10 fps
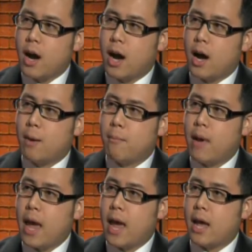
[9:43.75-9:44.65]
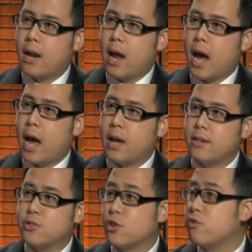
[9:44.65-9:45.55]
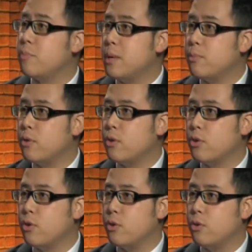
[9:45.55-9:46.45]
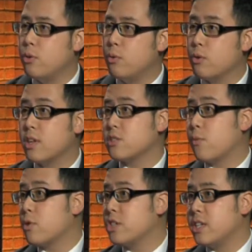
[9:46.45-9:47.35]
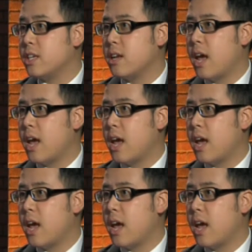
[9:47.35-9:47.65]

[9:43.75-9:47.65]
And I served people who were less fortunate.